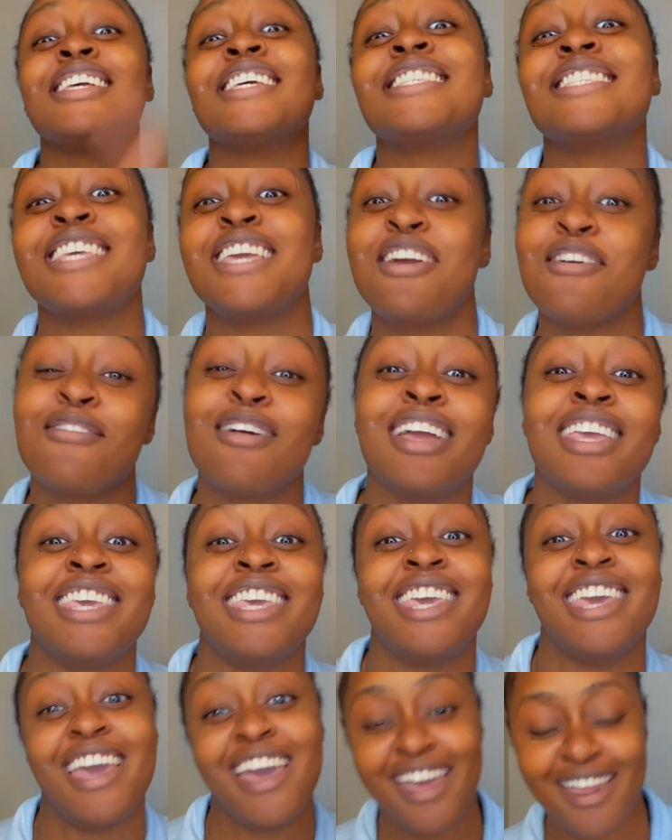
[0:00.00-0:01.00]
is here
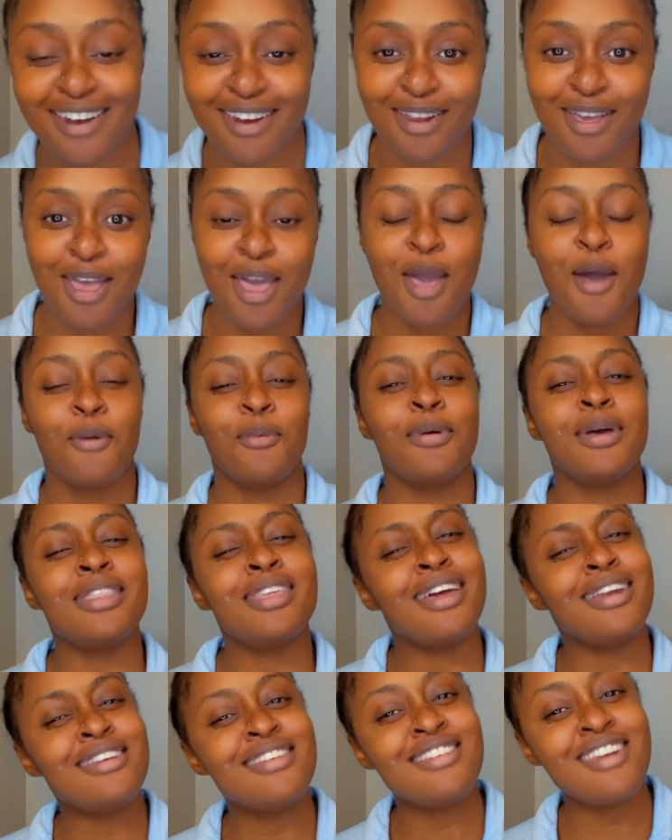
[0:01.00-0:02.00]
again with
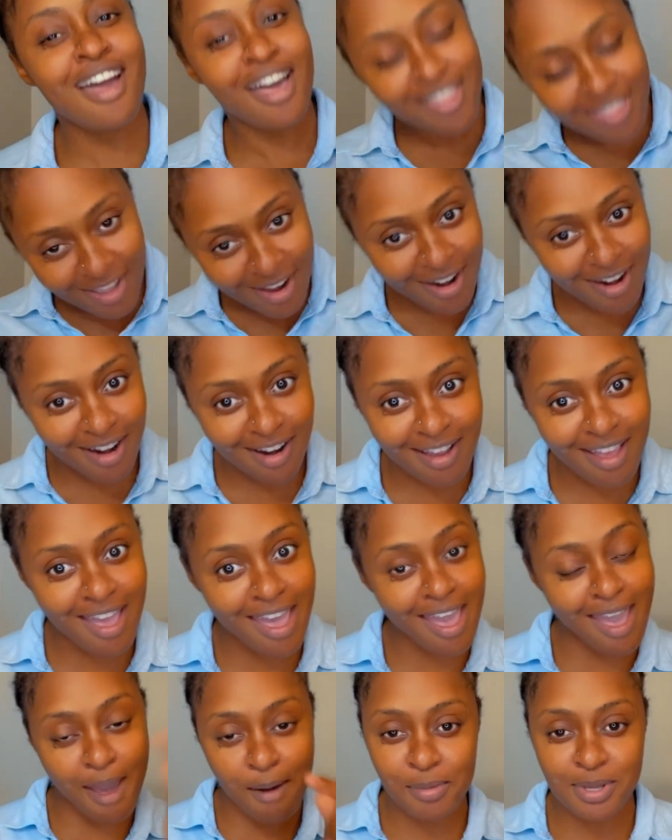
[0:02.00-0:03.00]
another
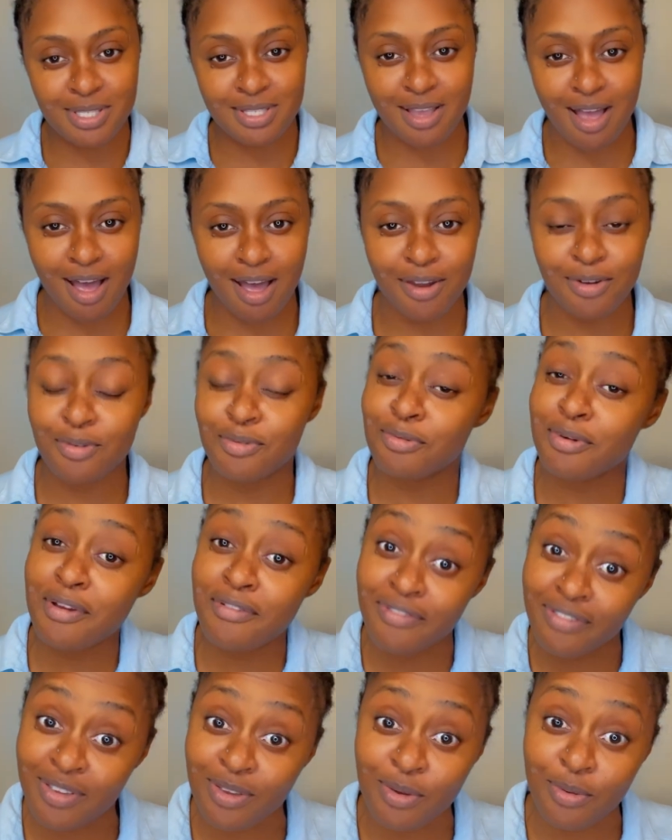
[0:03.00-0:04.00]
Amazon
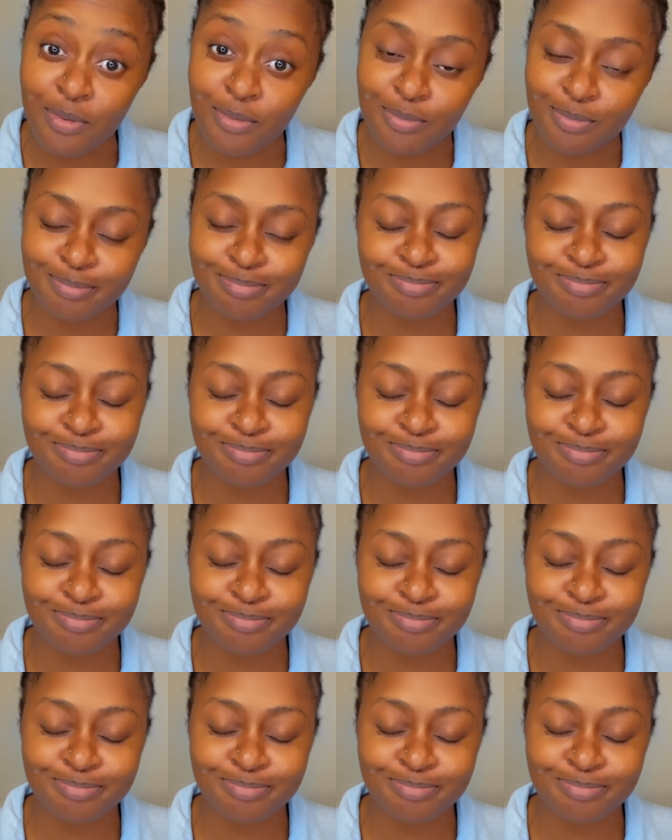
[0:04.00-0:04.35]
review.